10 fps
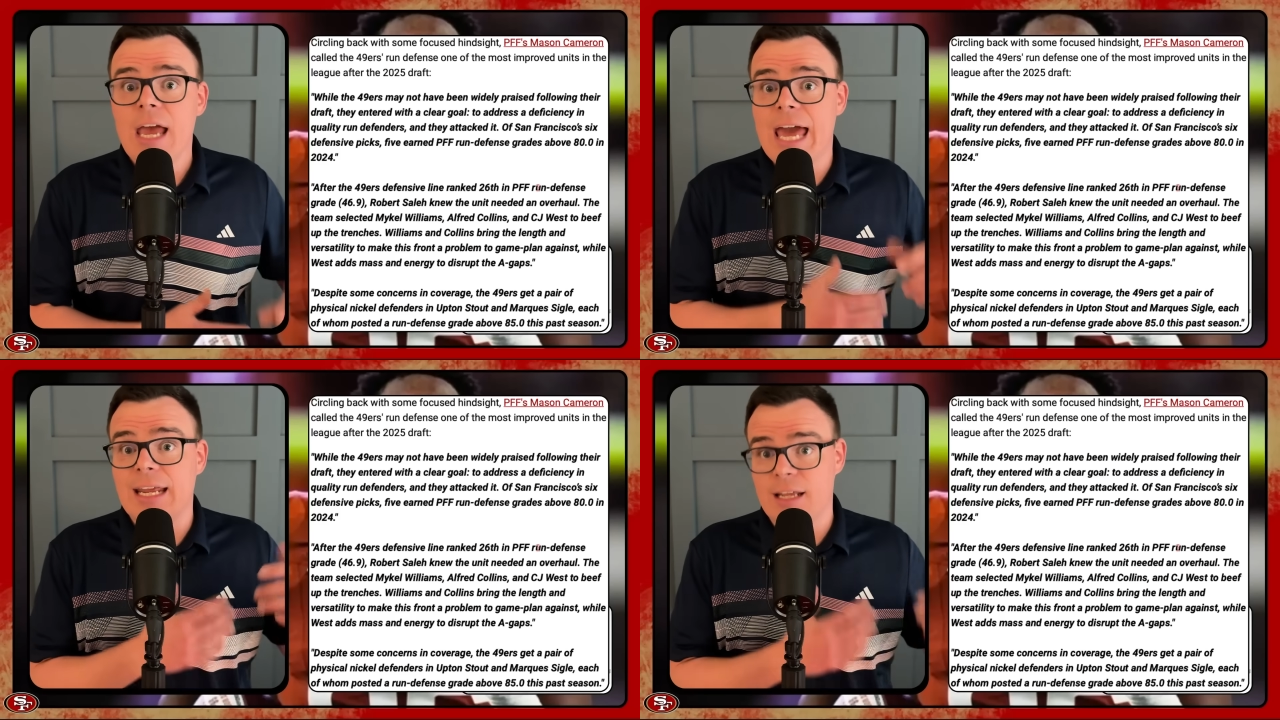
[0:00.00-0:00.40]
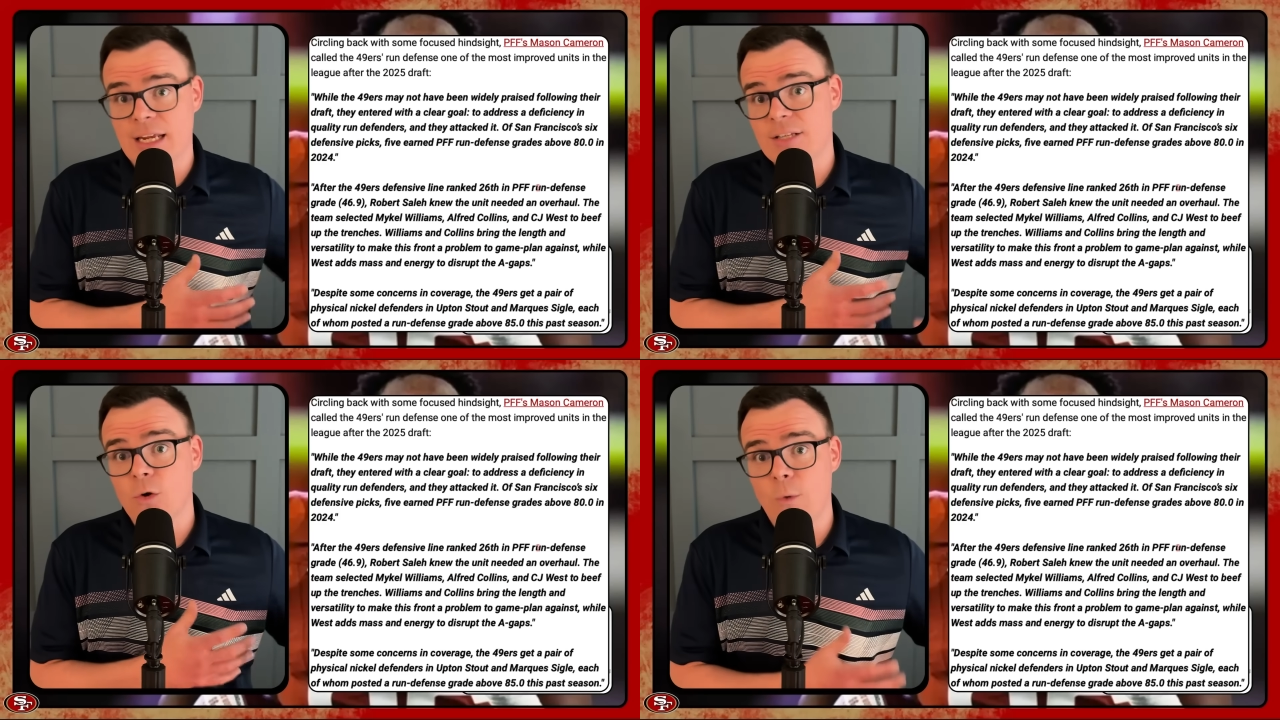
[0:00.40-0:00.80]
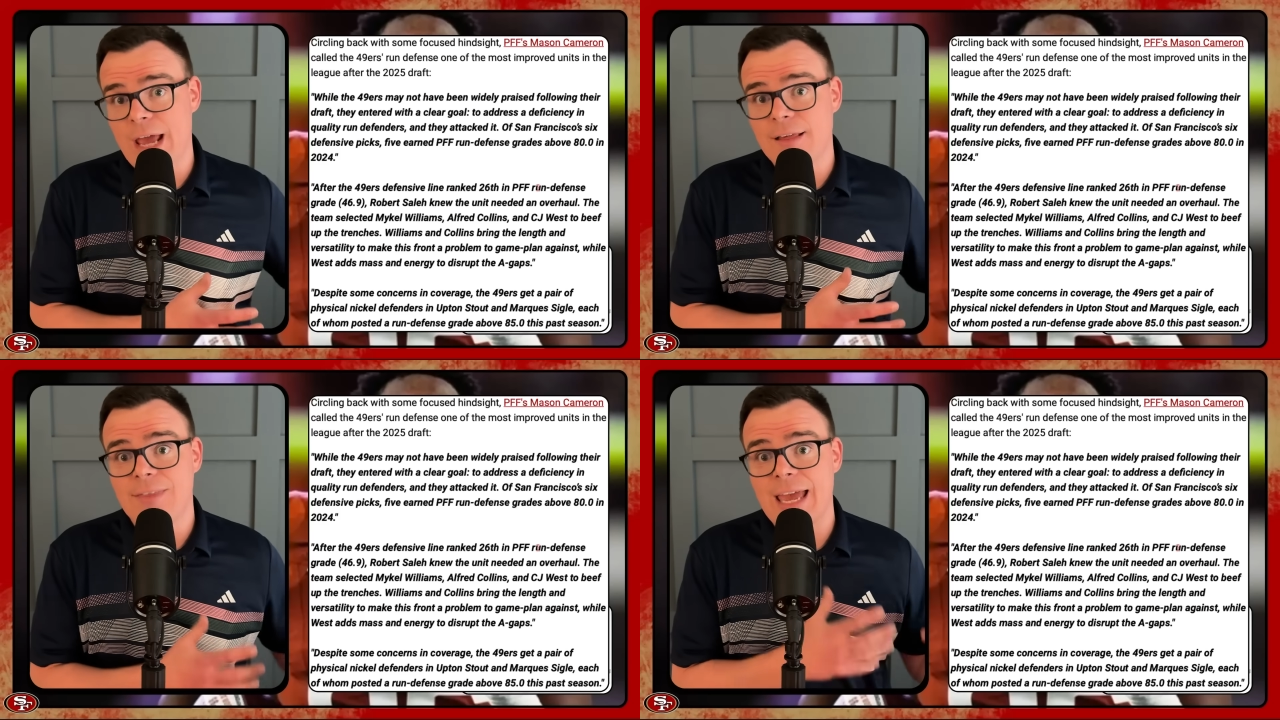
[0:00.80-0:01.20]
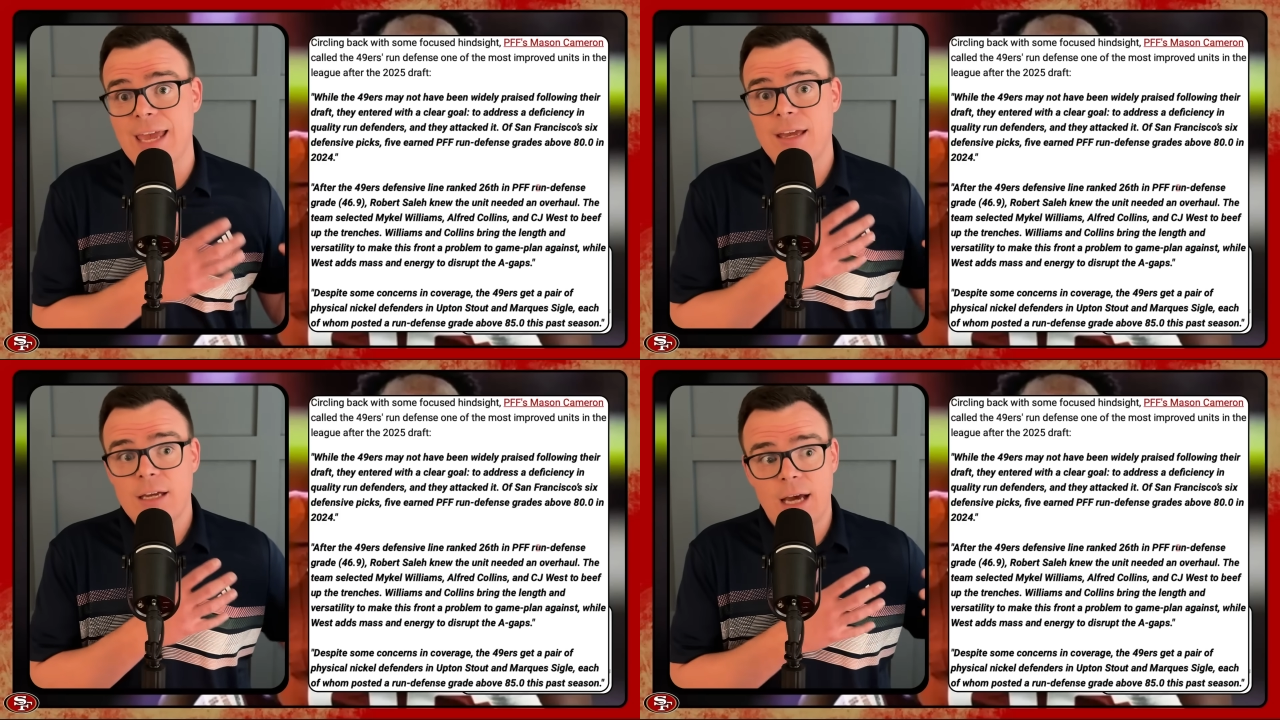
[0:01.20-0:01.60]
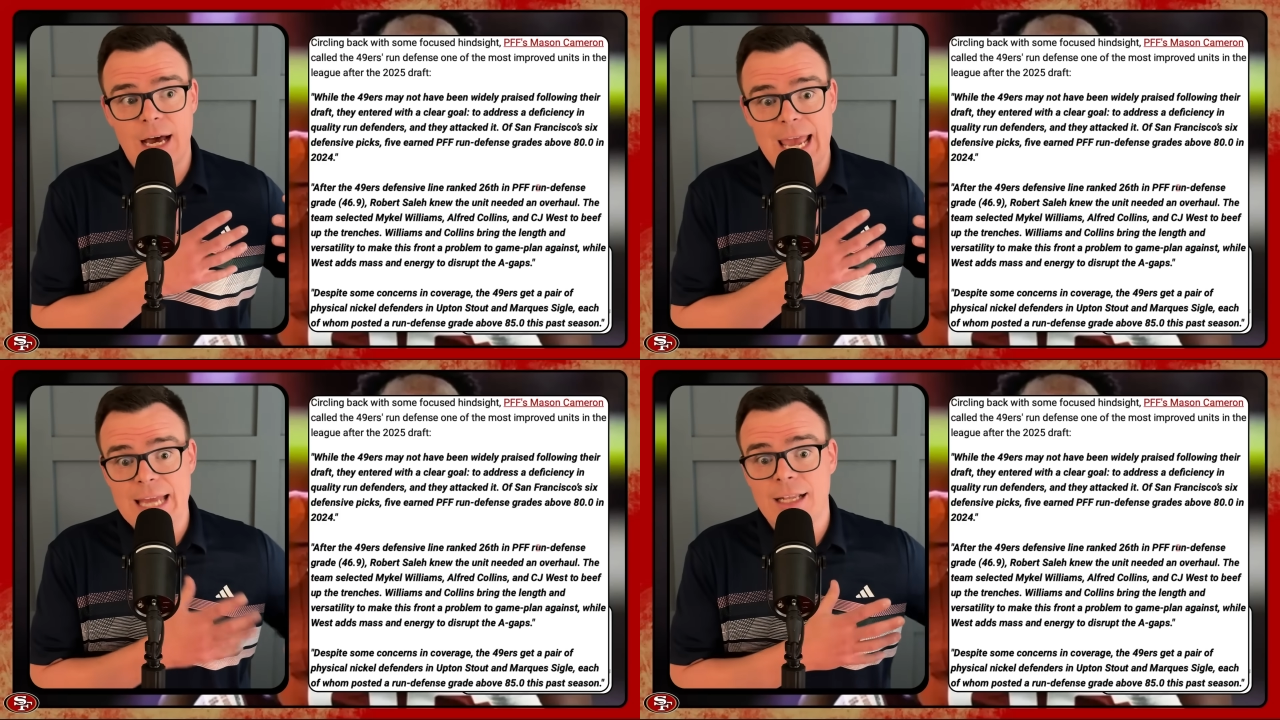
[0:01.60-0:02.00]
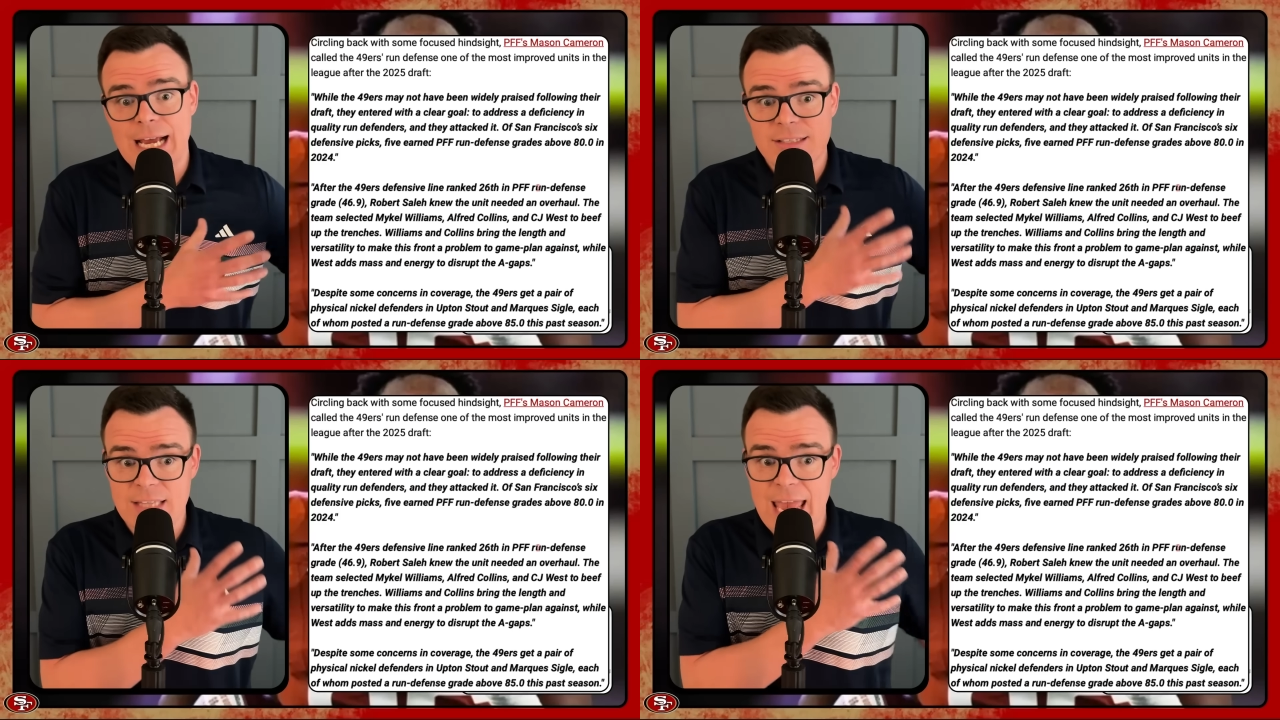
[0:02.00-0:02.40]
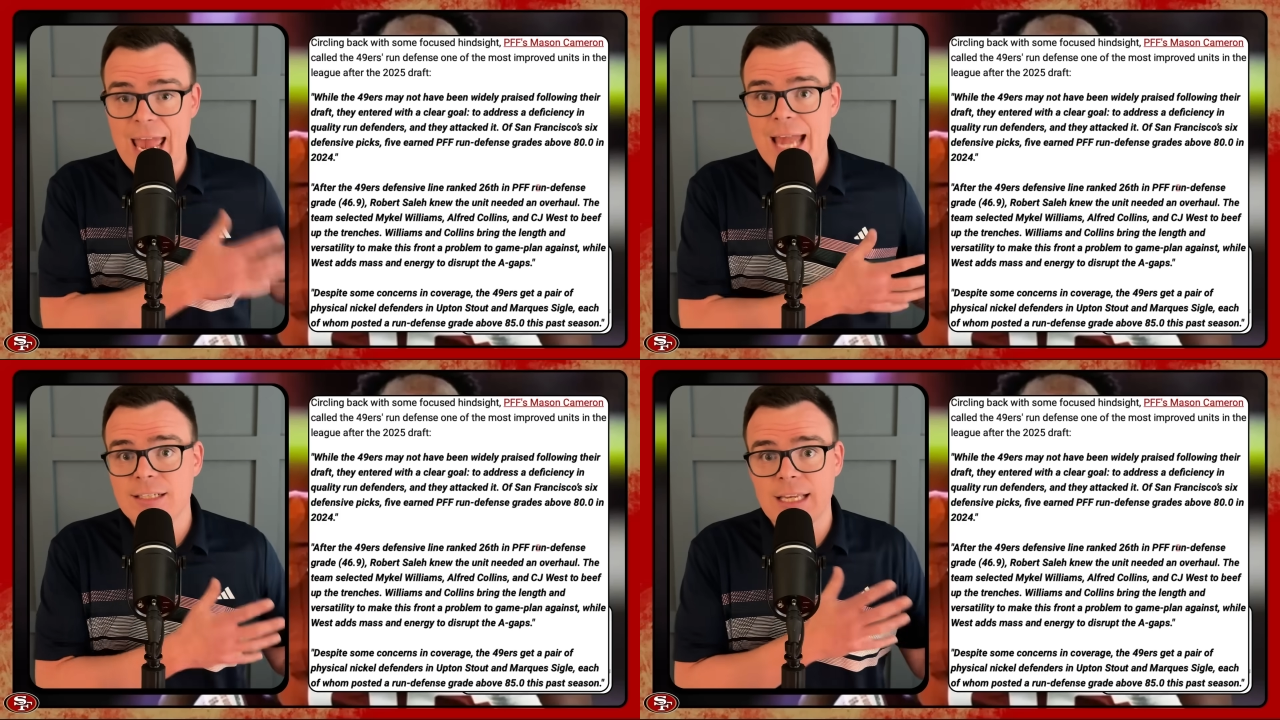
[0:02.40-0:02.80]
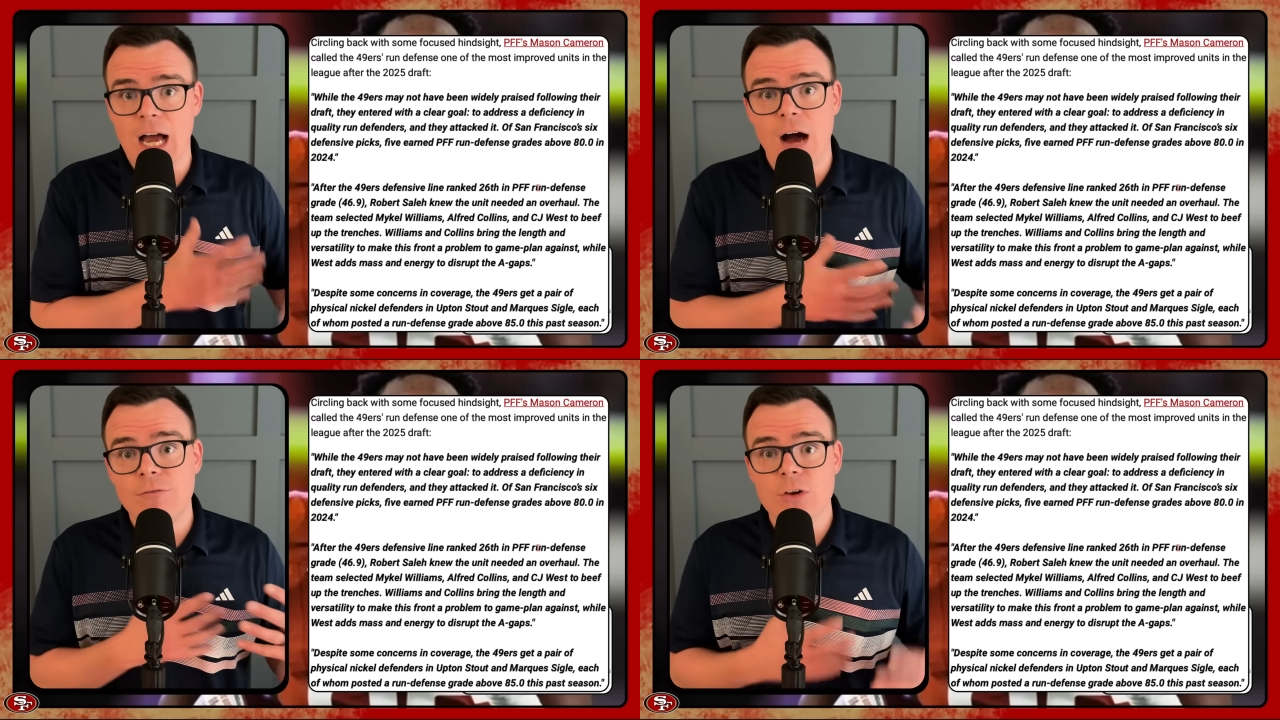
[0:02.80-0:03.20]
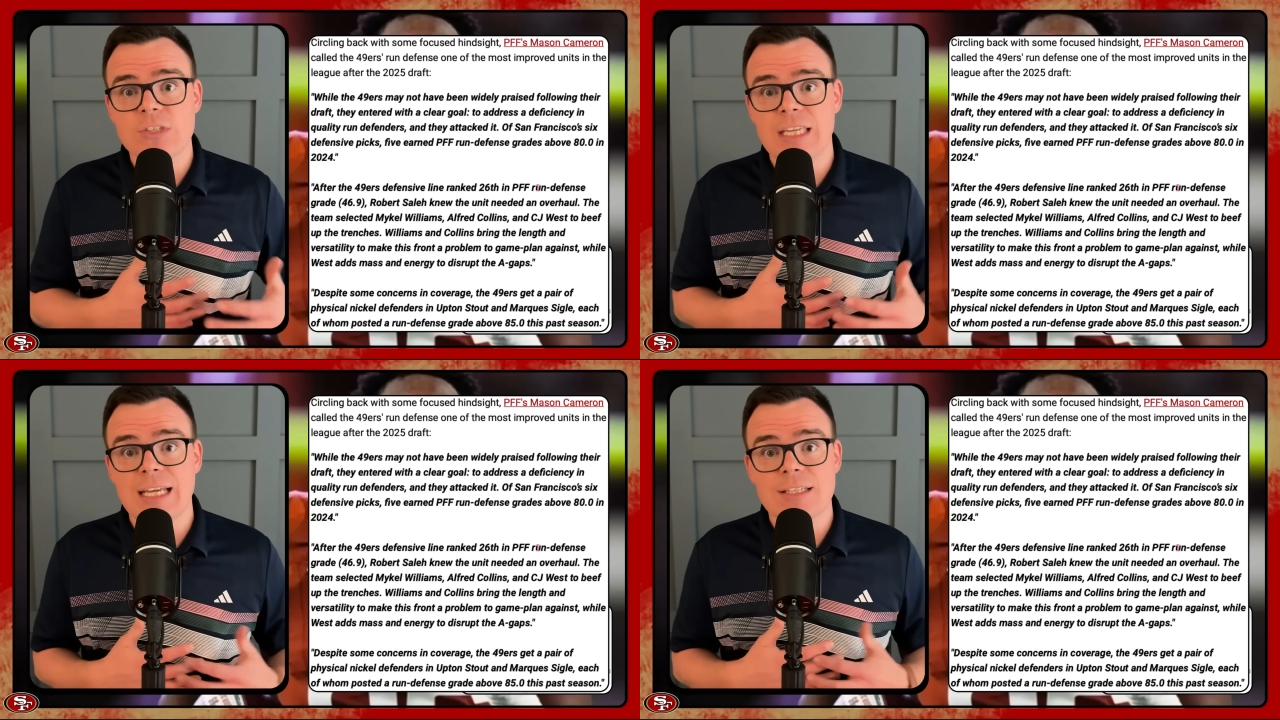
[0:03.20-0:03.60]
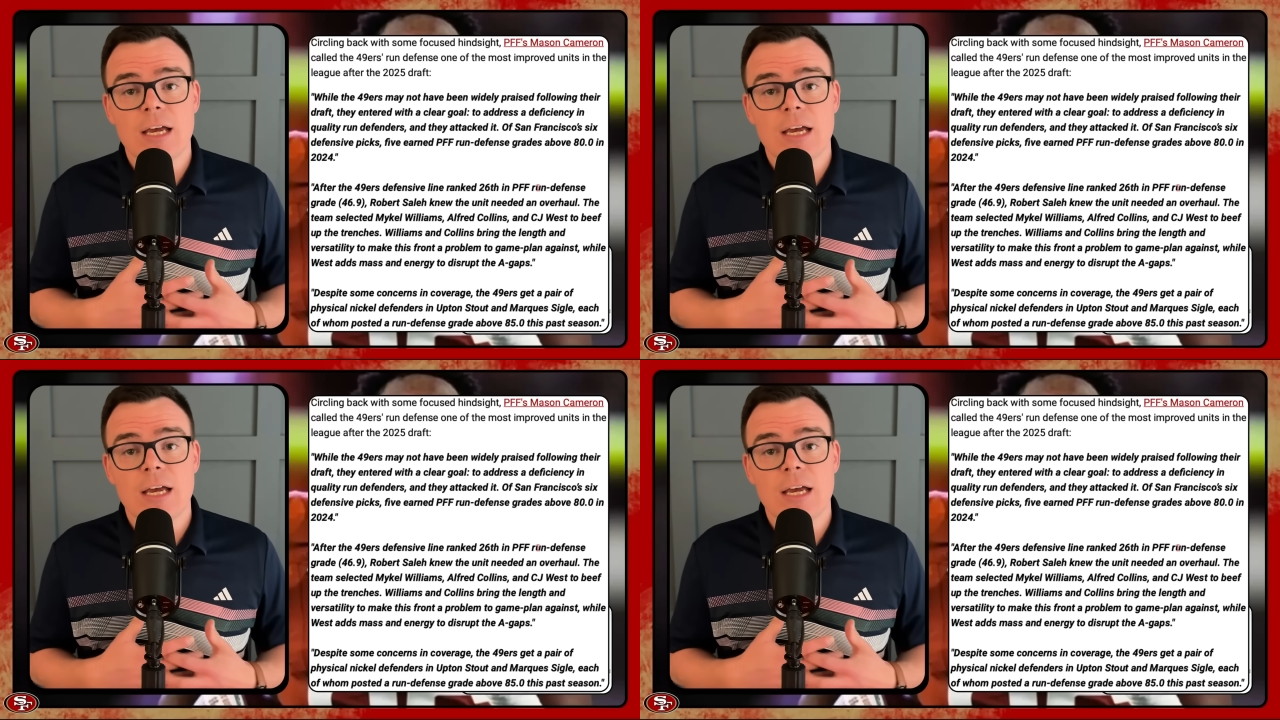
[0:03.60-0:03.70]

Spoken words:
and it is the way that they analyze the handling of those needs.